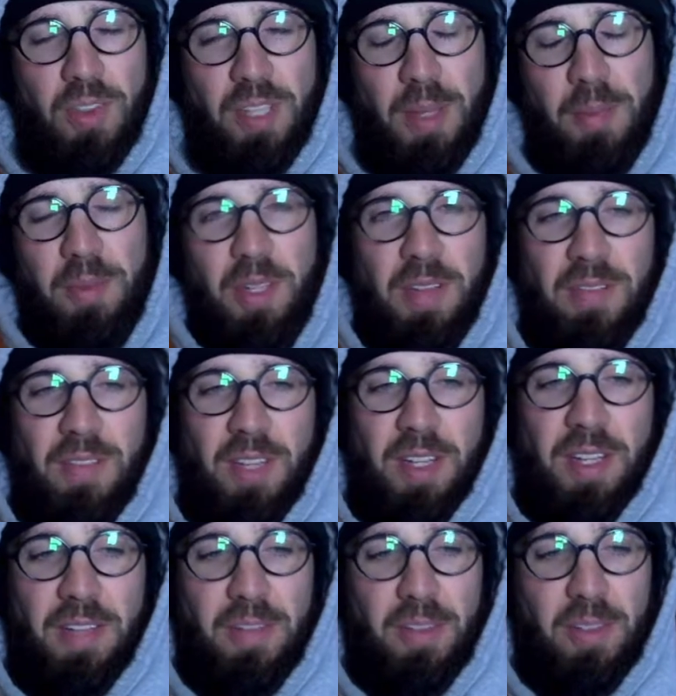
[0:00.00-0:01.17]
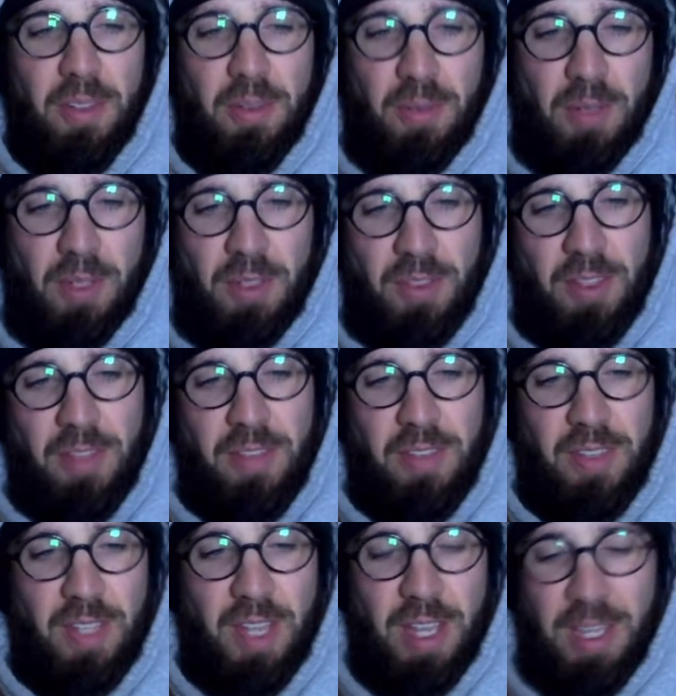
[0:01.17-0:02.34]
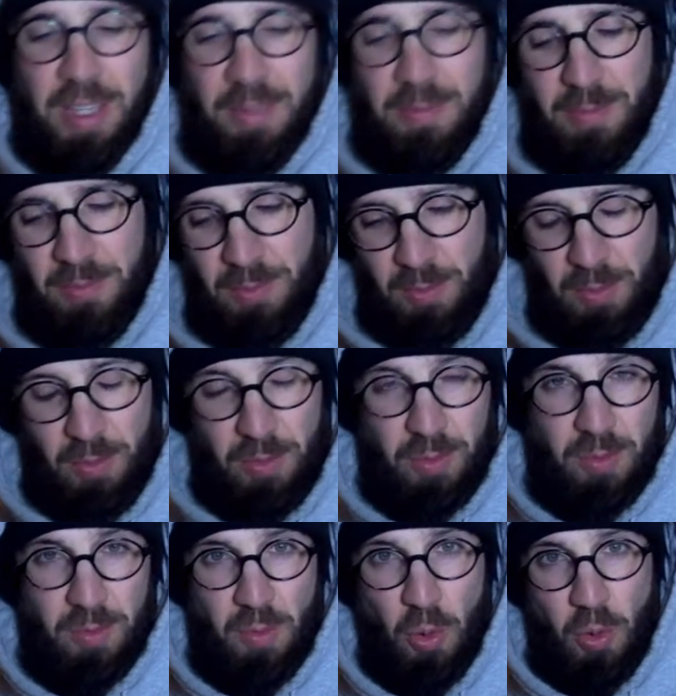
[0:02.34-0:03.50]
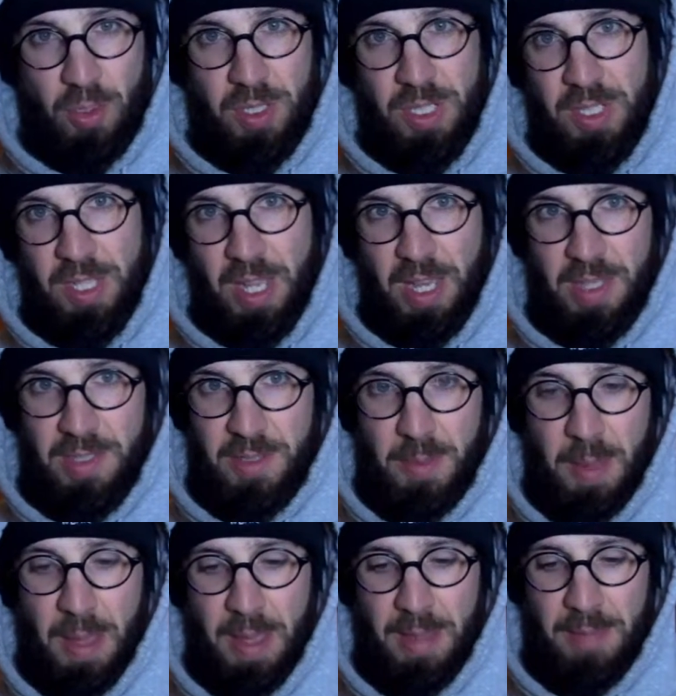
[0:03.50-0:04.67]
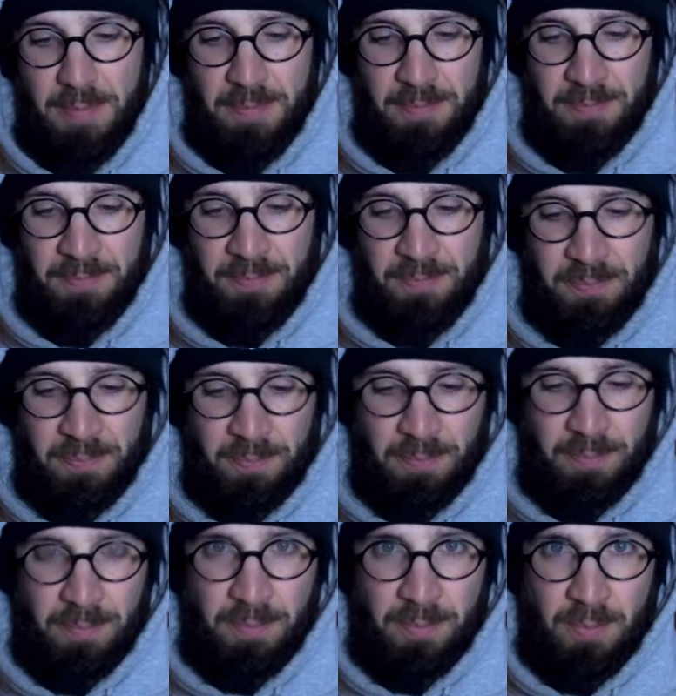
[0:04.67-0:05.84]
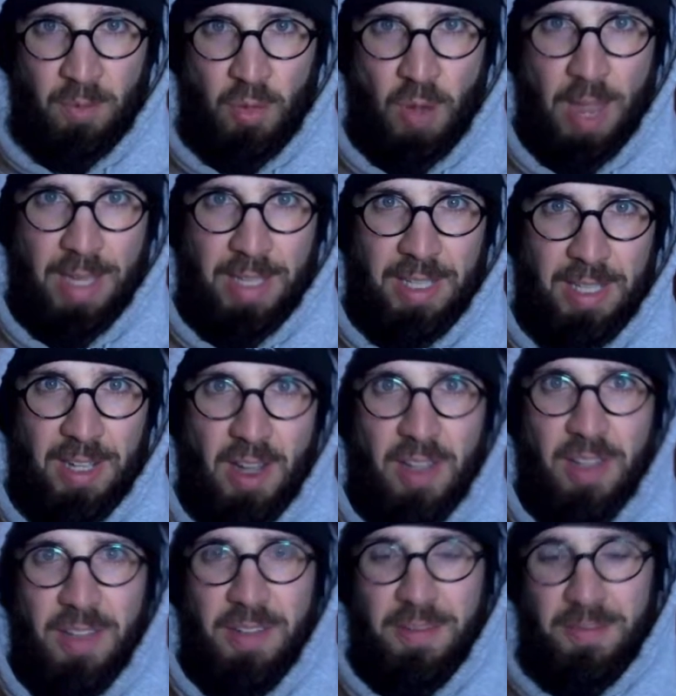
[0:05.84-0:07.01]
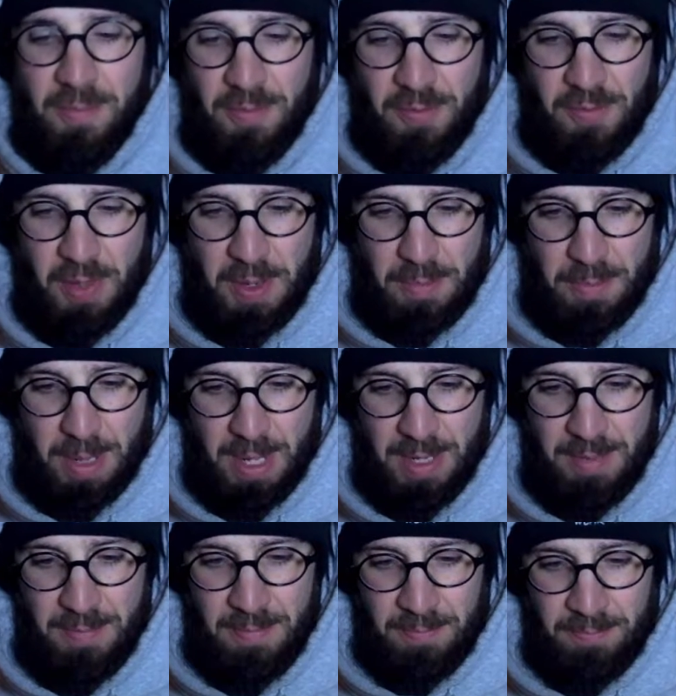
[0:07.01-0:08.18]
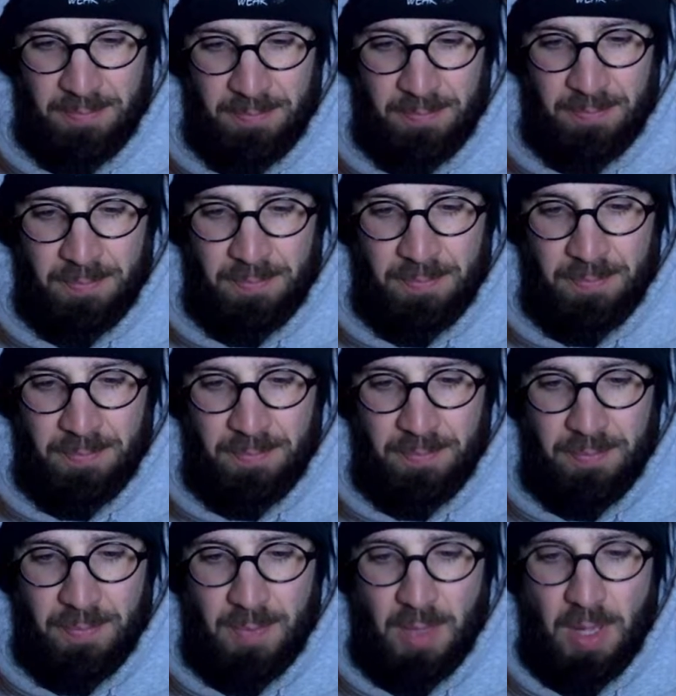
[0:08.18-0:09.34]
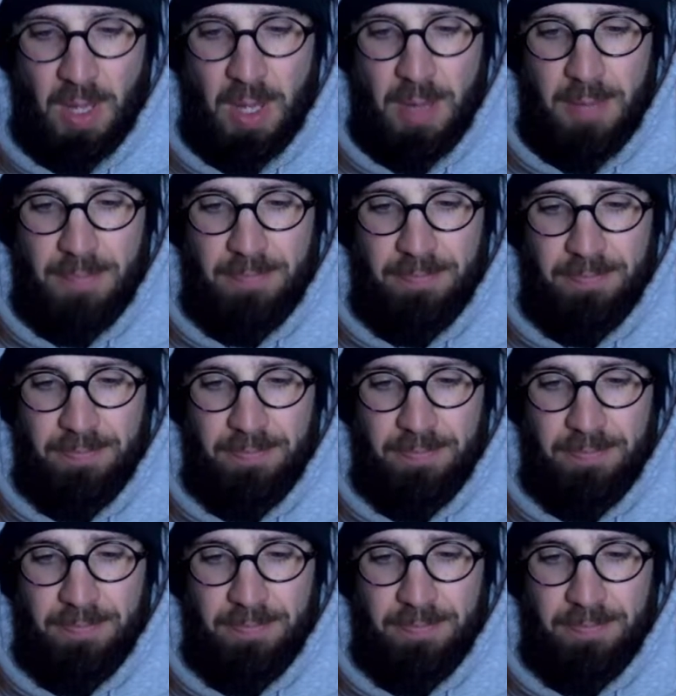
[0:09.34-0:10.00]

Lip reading: steps than I've done ever in a 7-day, 14-day span. Tracking it all on Fitbit. And